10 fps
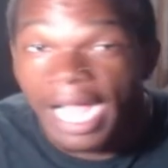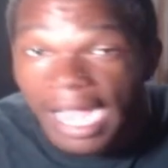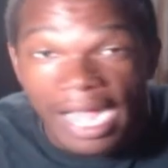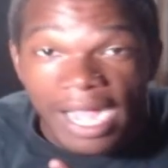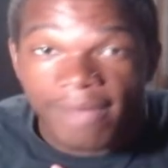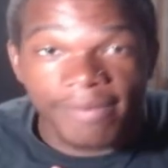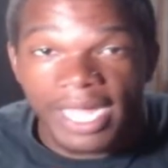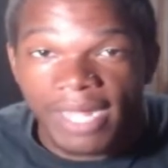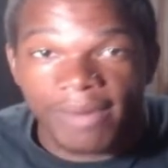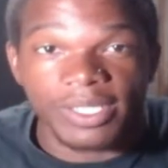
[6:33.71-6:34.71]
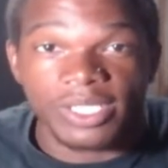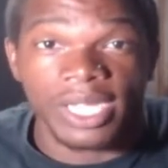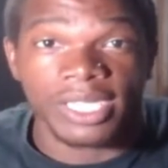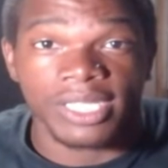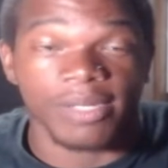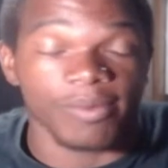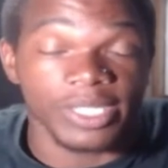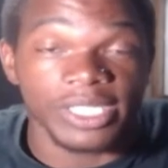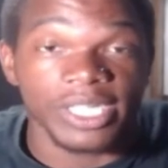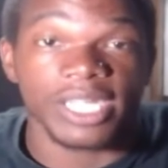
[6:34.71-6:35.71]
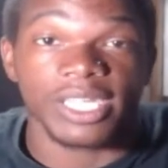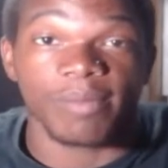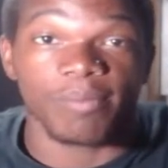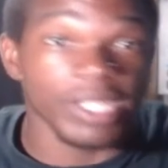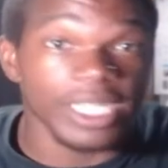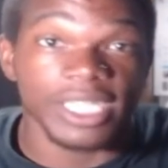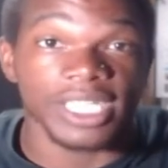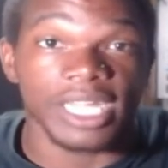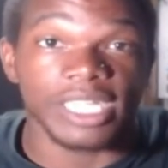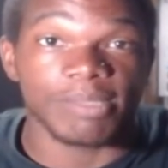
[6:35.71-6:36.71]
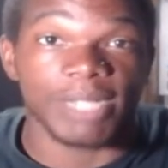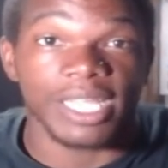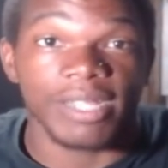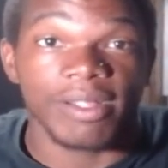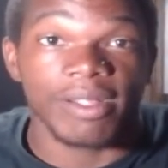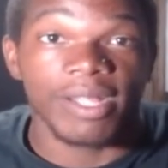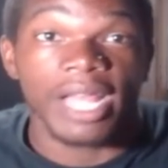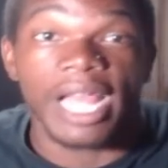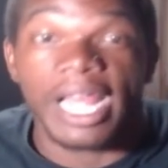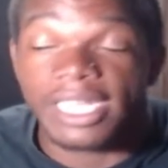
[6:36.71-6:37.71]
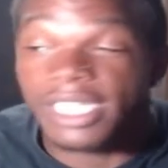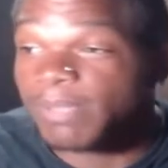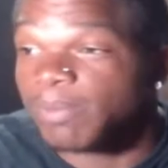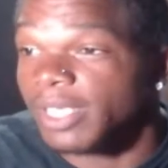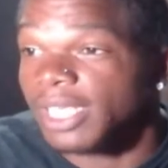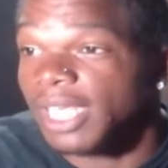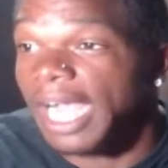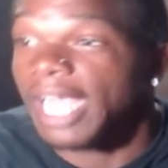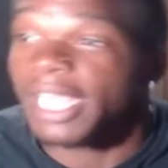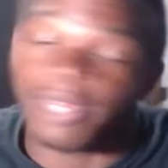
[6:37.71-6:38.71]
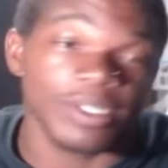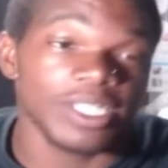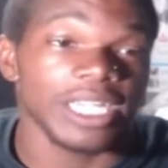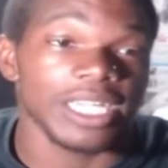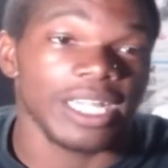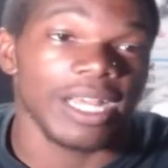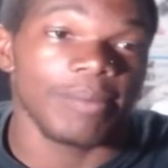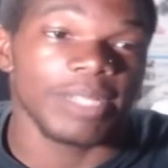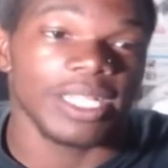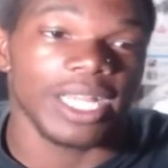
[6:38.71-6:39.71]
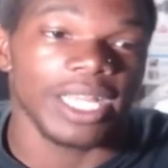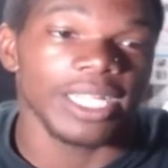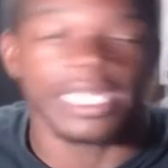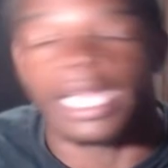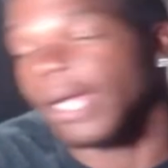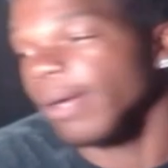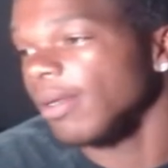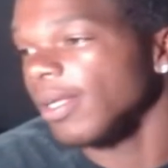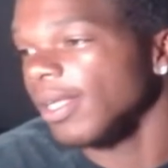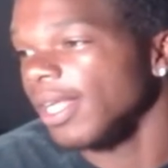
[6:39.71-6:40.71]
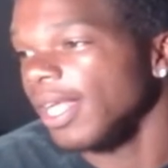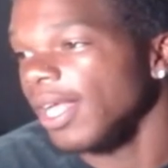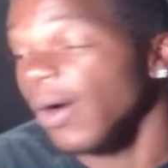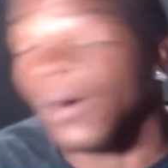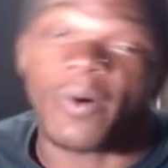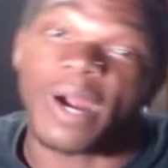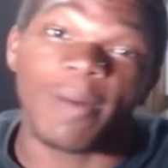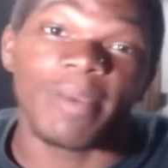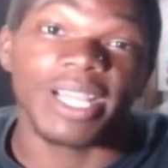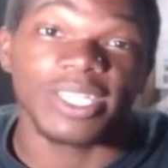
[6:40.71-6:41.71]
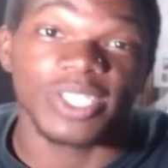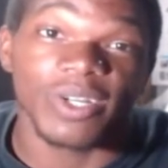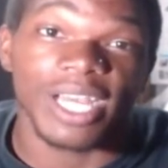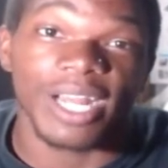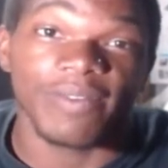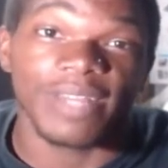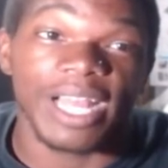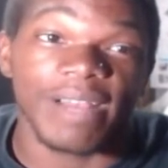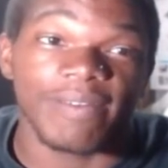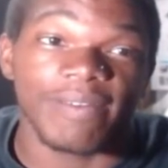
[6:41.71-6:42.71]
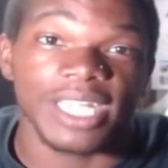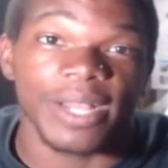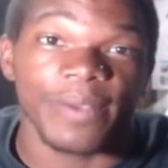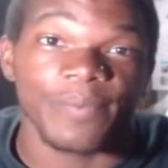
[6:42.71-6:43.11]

I've gotten rejected, rejected plenty of times in my life. At this point, I can get rejected and I'll be like, damn. Or oh, I'll make a joke out of it half of the time.